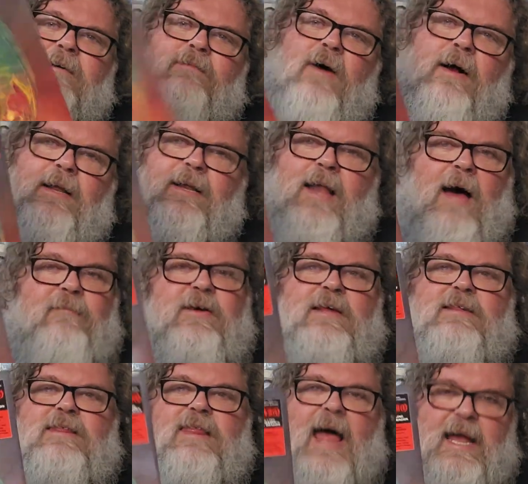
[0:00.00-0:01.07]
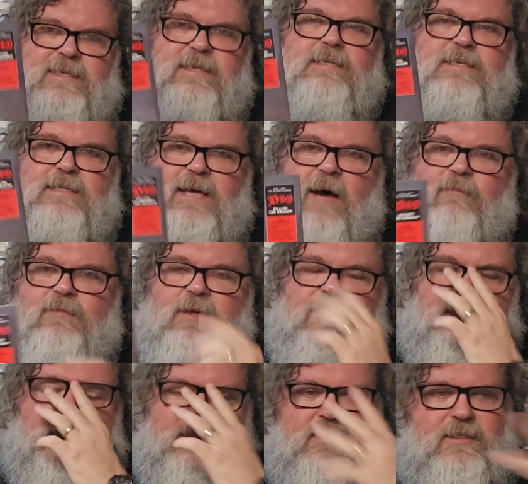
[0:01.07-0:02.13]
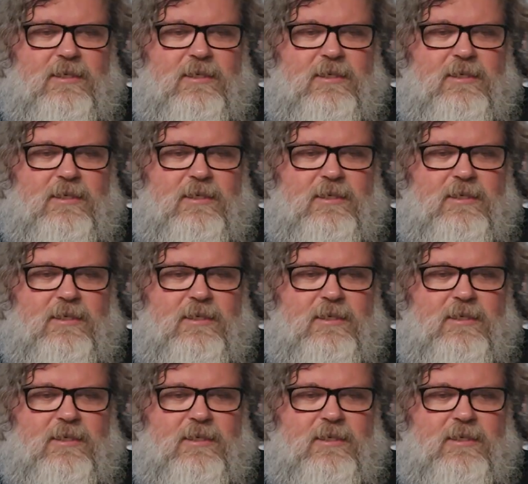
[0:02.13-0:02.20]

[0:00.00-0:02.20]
Fucking love his later stuff that he did.